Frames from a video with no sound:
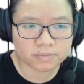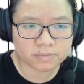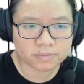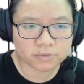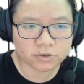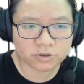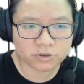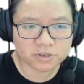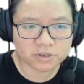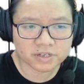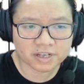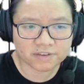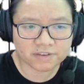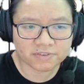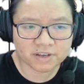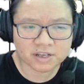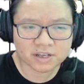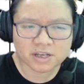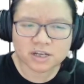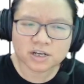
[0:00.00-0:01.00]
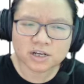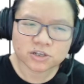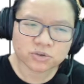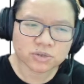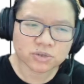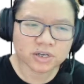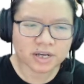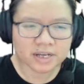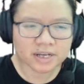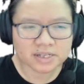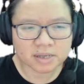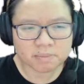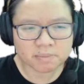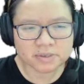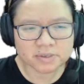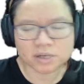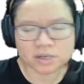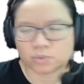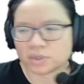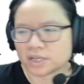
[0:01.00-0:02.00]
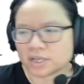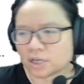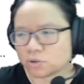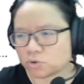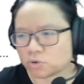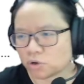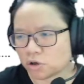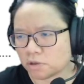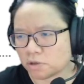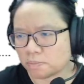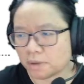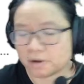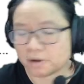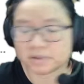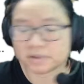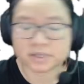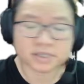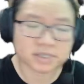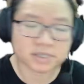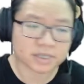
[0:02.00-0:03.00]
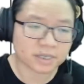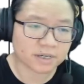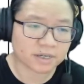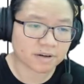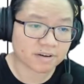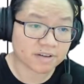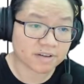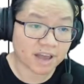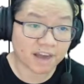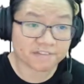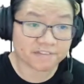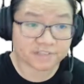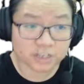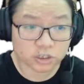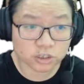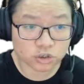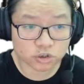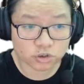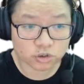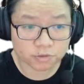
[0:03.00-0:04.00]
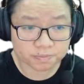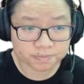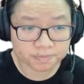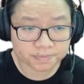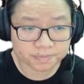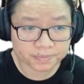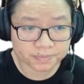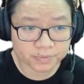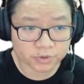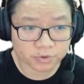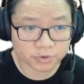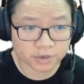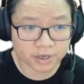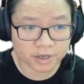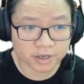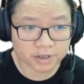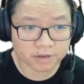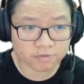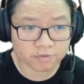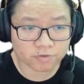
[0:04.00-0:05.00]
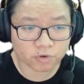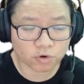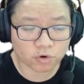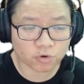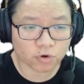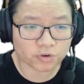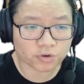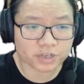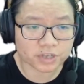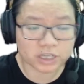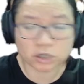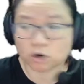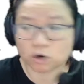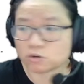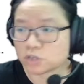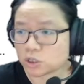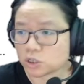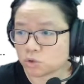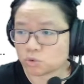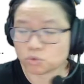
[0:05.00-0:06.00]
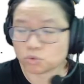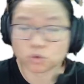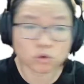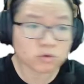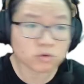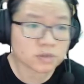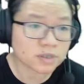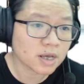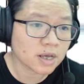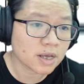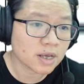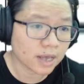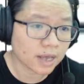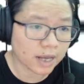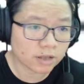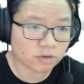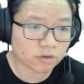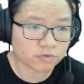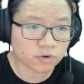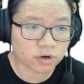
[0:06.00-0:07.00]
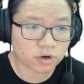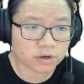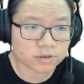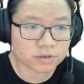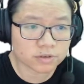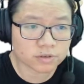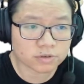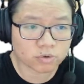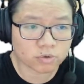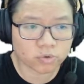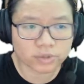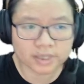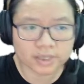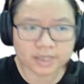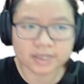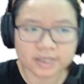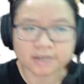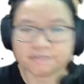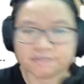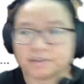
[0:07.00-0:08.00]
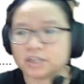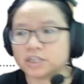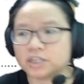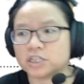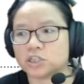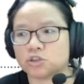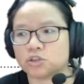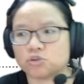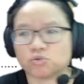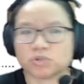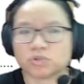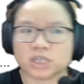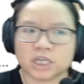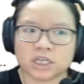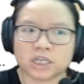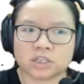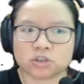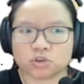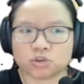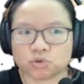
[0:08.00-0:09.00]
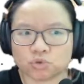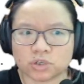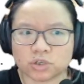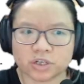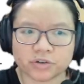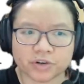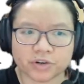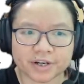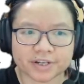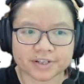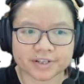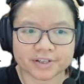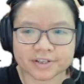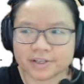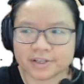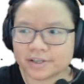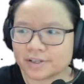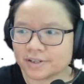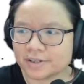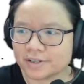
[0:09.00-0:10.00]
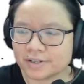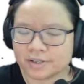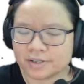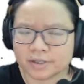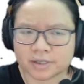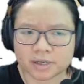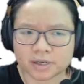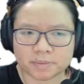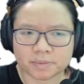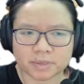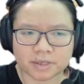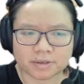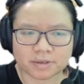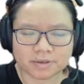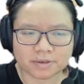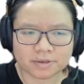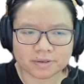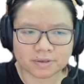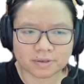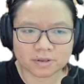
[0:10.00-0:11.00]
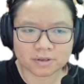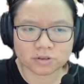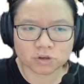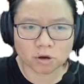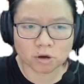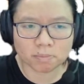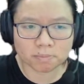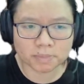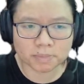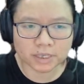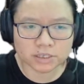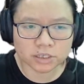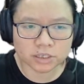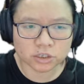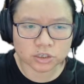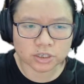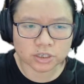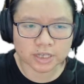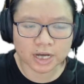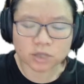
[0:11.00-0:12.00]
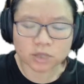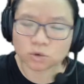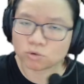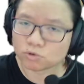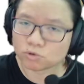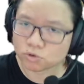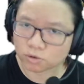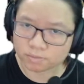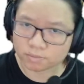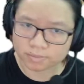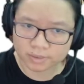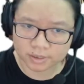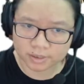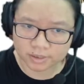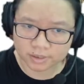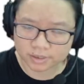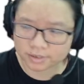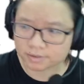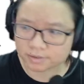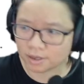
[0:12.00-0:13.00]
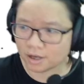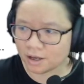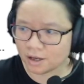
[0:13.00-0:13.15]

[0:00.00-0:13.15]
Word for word: Because living, so the examples that we tend to talk about is the F D G, okay, the fluorodeoxyglucose, and of course only living tissues eat the sugar, right? I mean, zombies, teacher, there are no zombies.